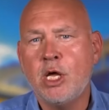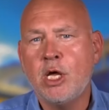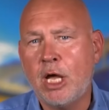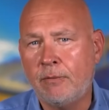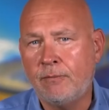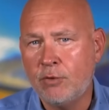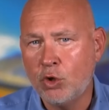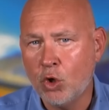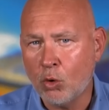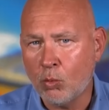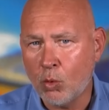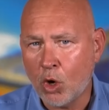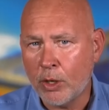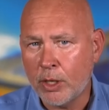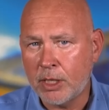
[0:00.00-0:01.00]
If you're
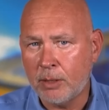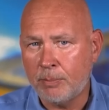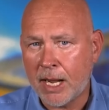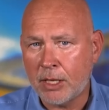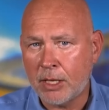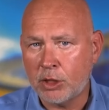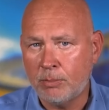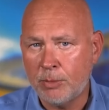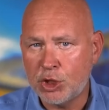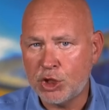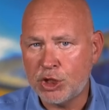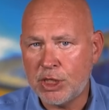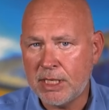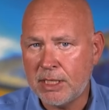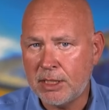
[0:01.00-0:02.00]
worried about the
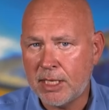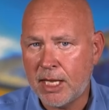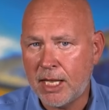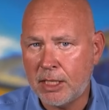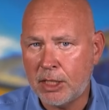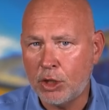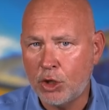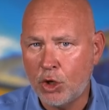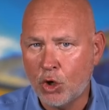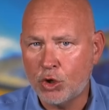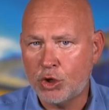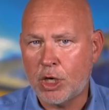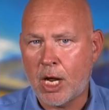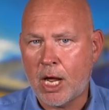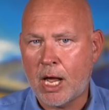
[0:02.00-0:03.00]
machine taking your
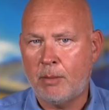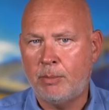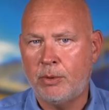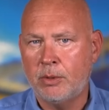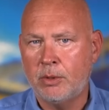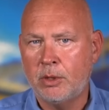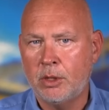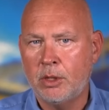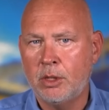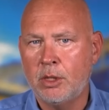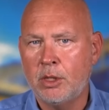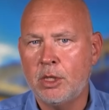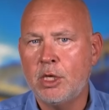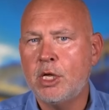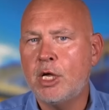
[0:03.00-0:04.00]
job,
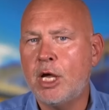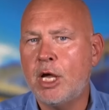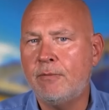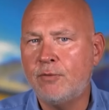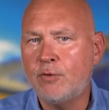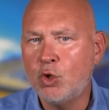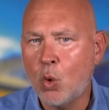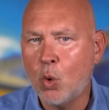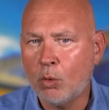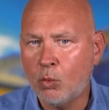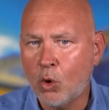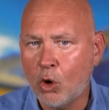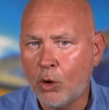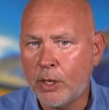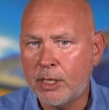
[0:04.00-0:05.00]
if you are
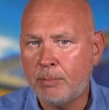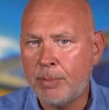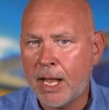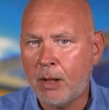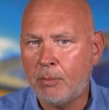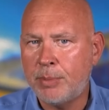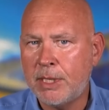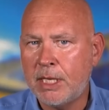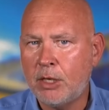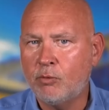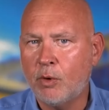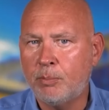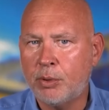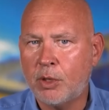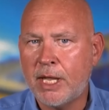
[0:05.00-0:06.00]
worried about being
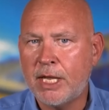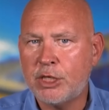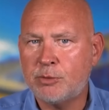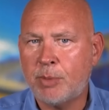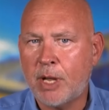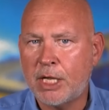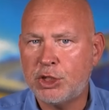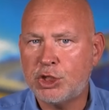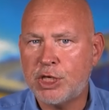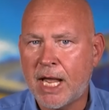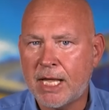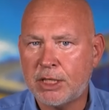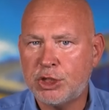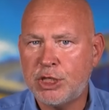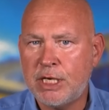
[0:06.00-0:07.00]
replaced by
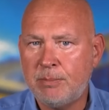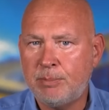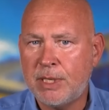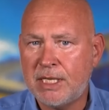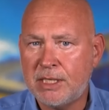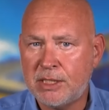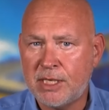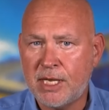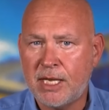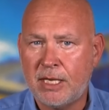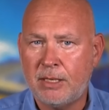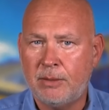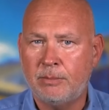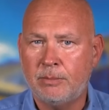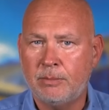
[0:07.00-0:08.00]

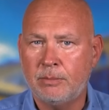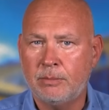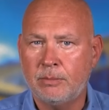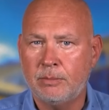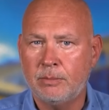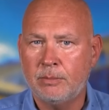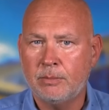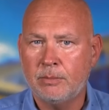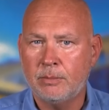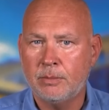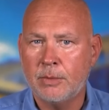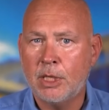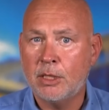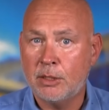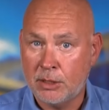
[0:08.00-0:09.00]
ChatGPT,
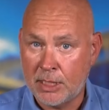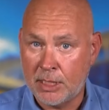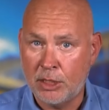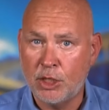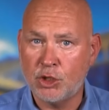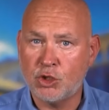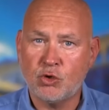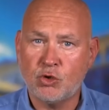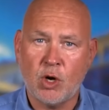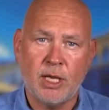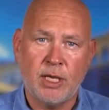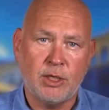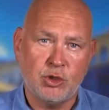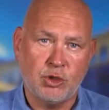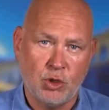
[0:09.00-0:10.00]
then this
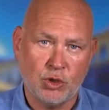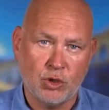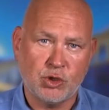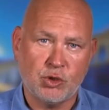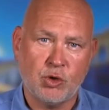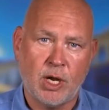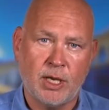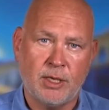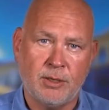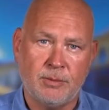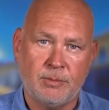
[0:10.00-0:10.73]
strike is your strike.